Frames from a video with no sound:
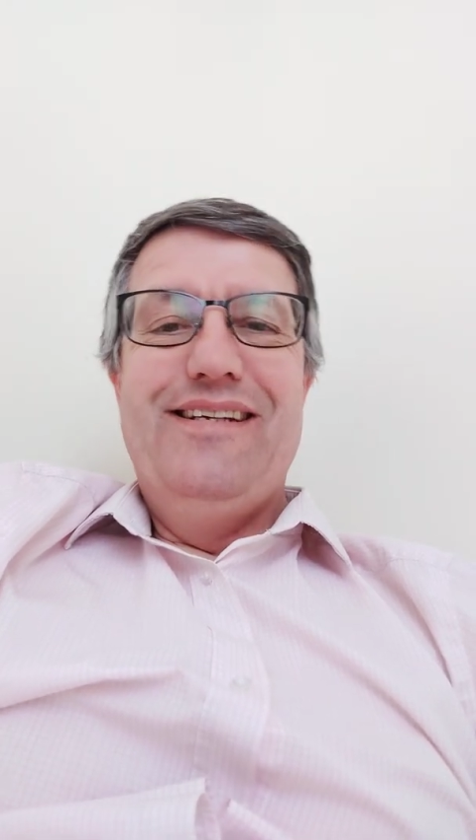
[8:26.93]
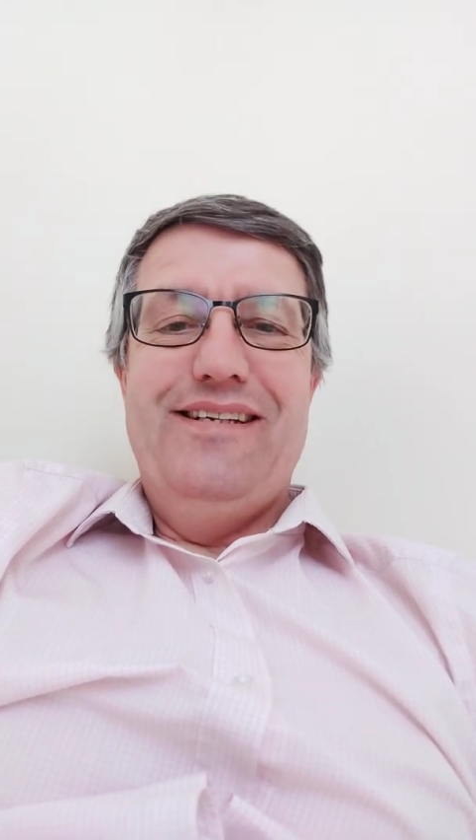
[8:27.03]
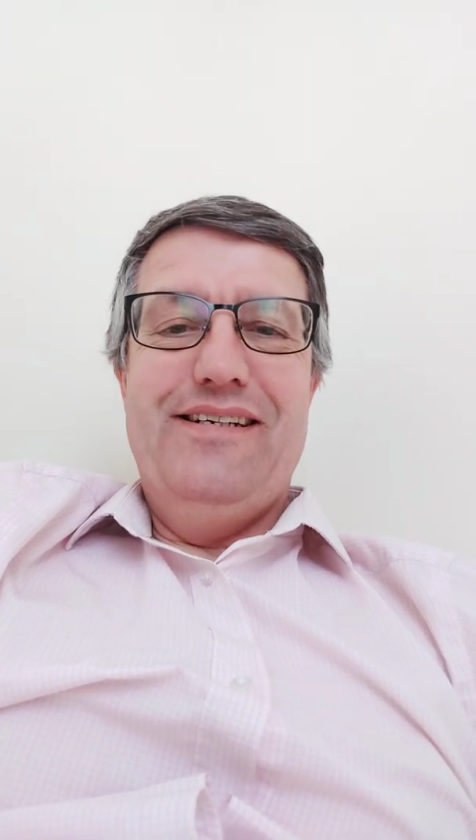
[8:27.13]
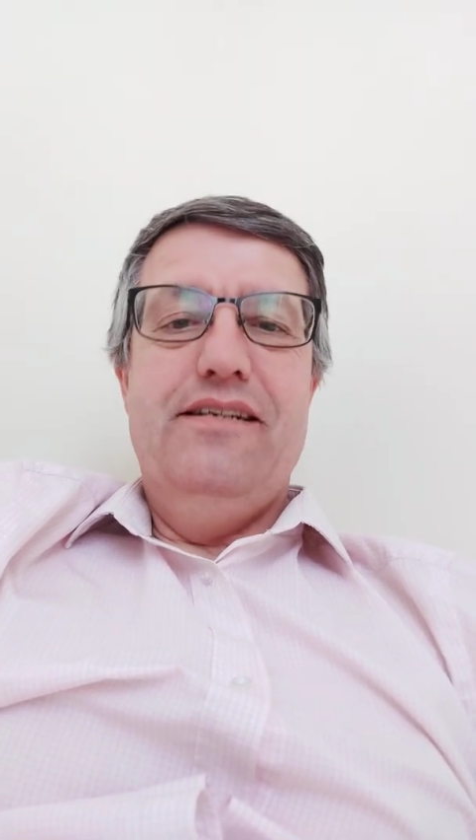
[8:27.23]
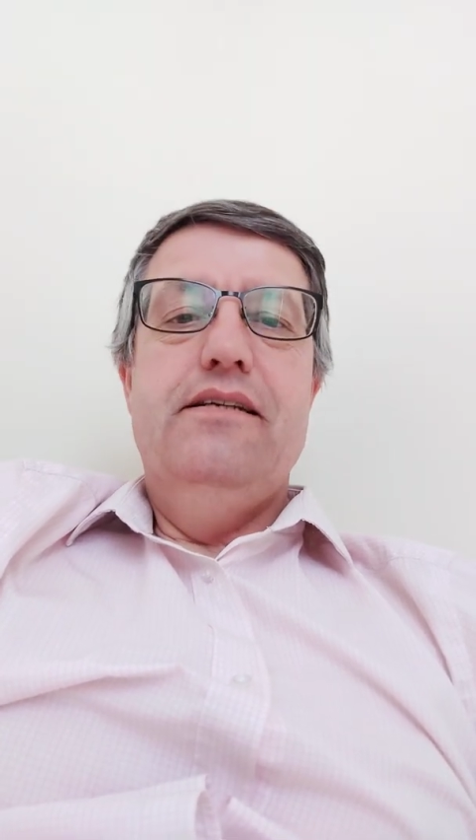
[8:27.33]

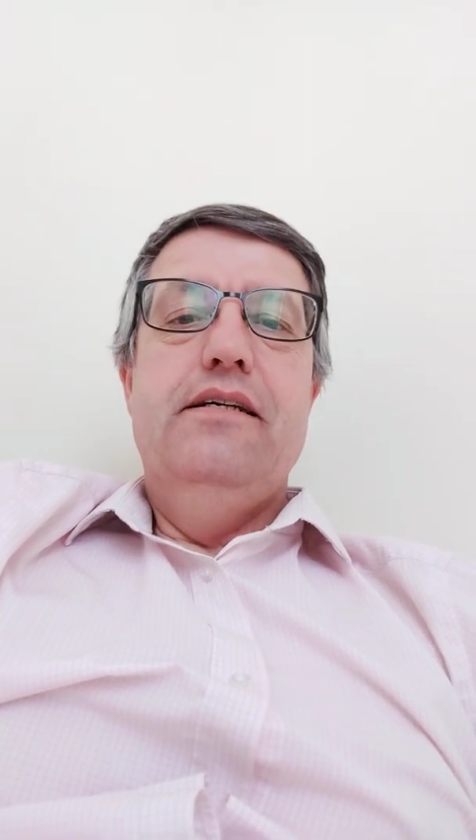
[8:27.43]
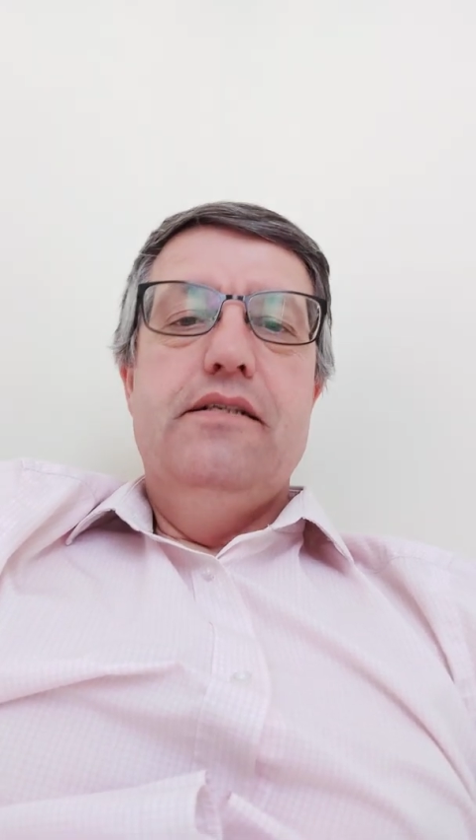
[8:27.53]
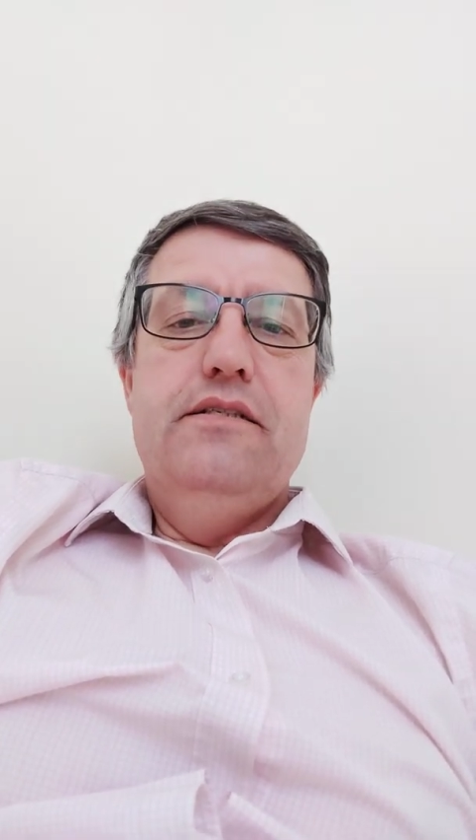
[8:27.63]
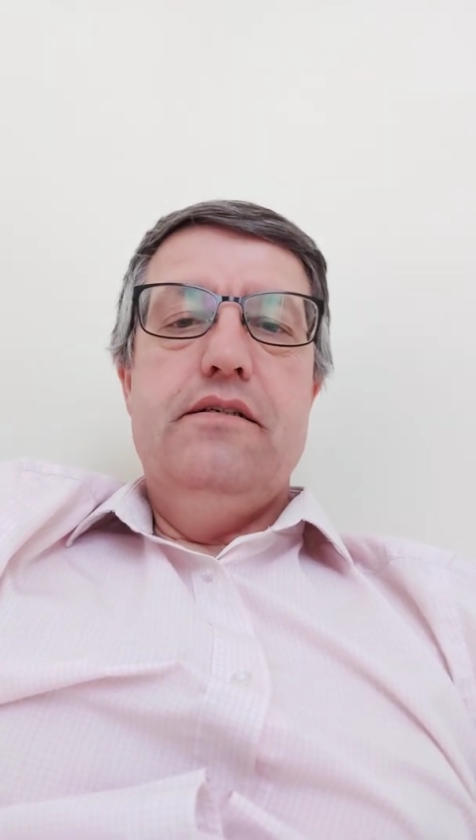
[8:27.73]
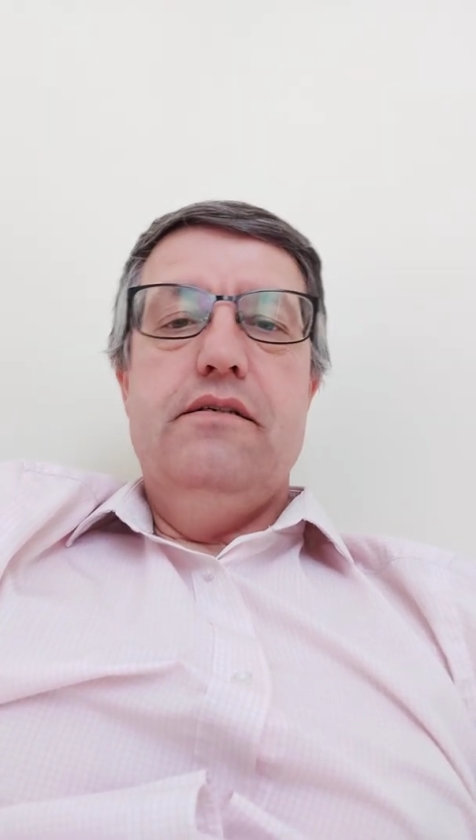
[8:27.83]
Yeah.
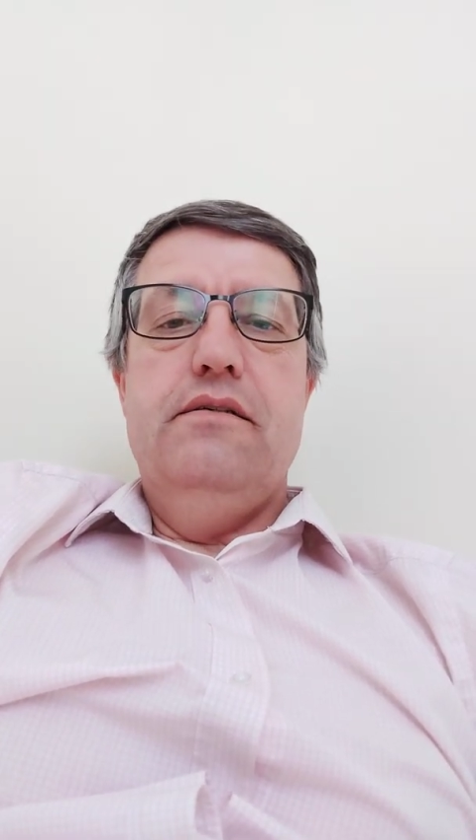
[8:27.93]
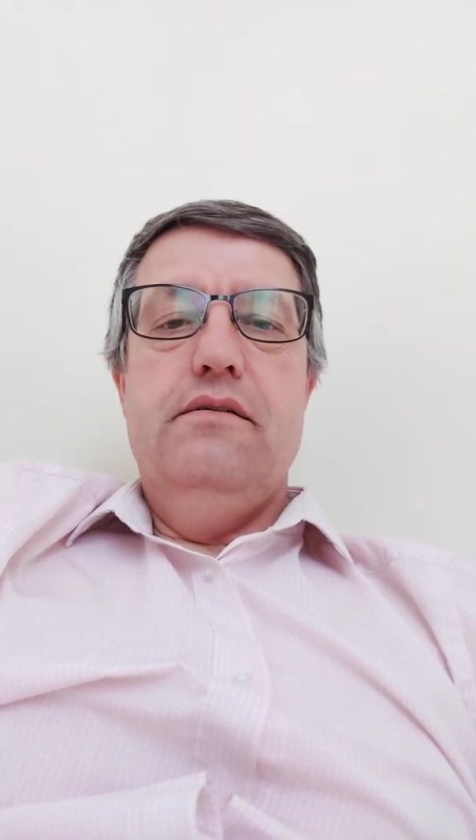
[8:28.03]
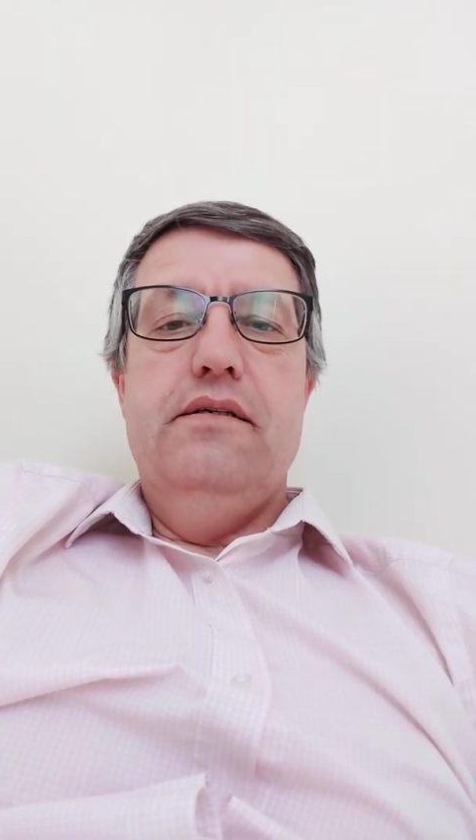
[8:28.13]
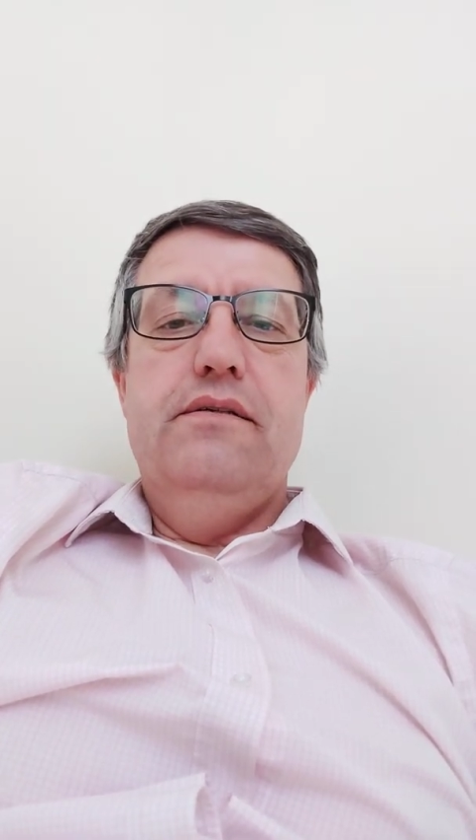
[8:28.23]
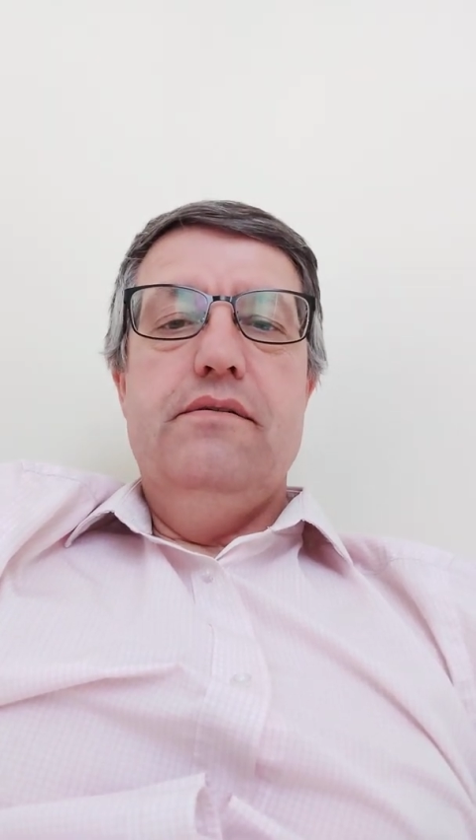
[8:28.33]
So